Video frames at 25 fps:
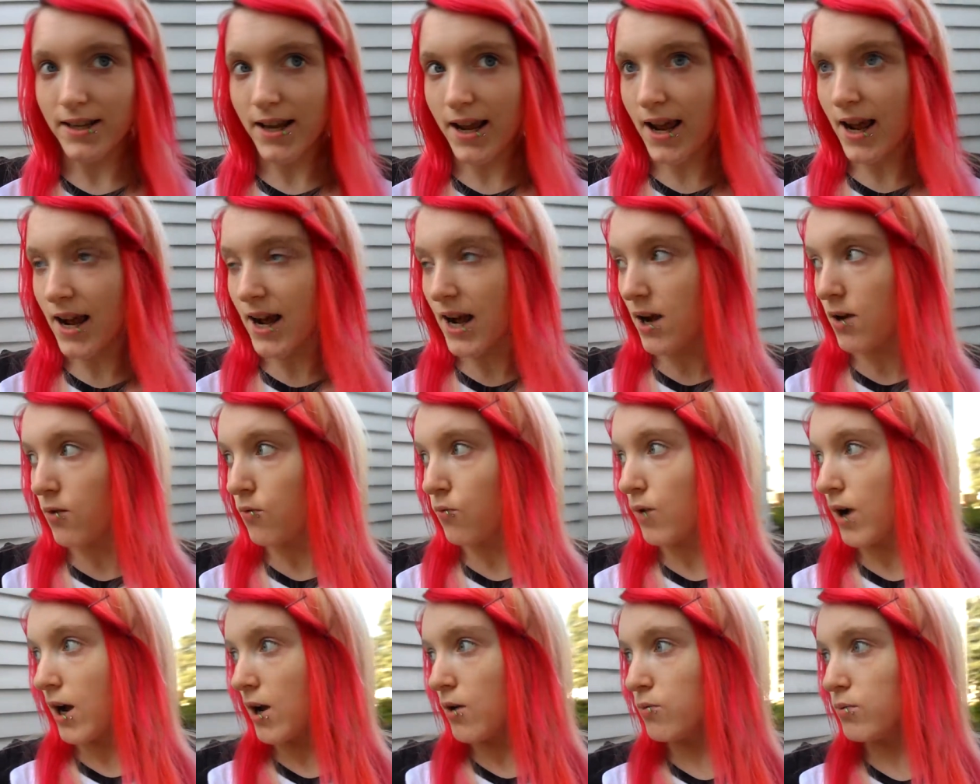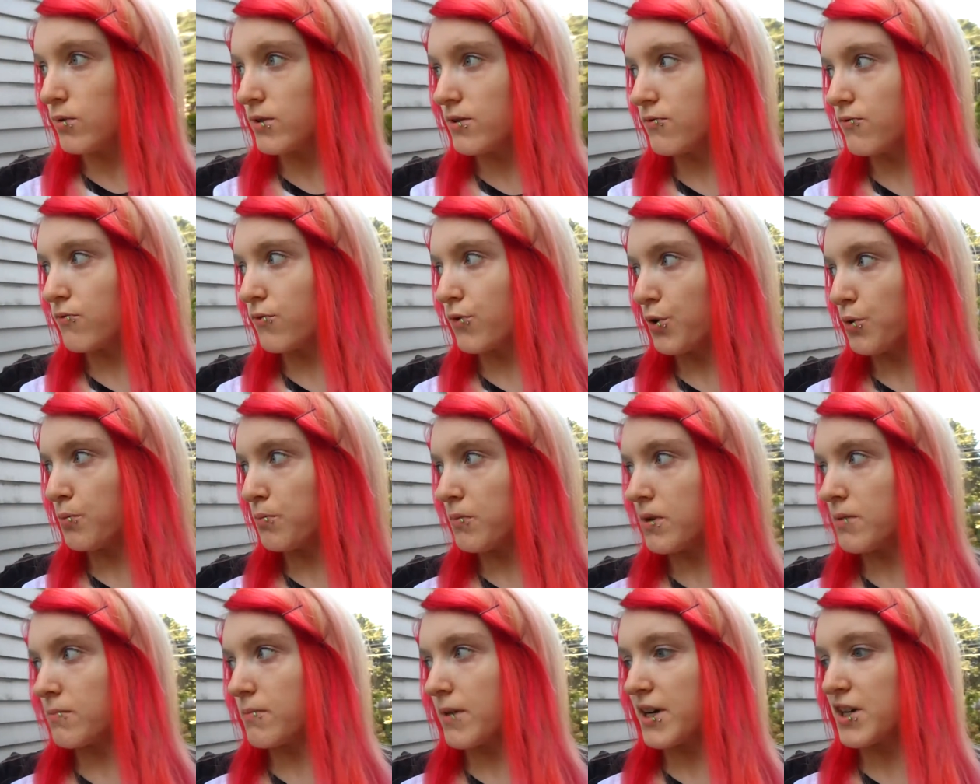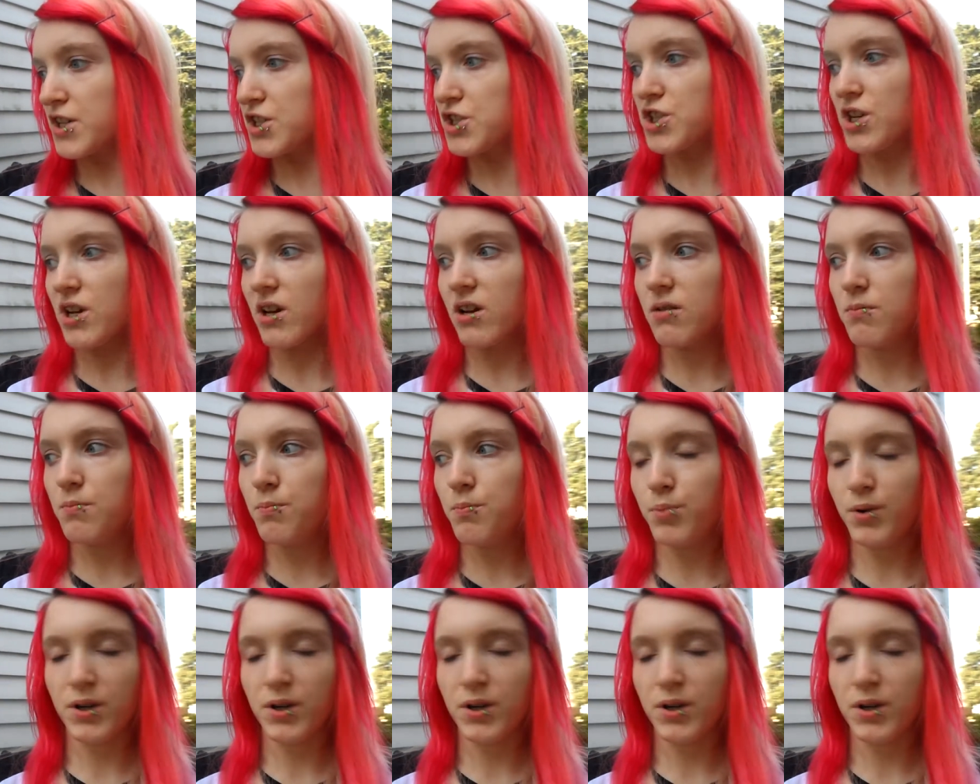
yeah, I would film in my shed,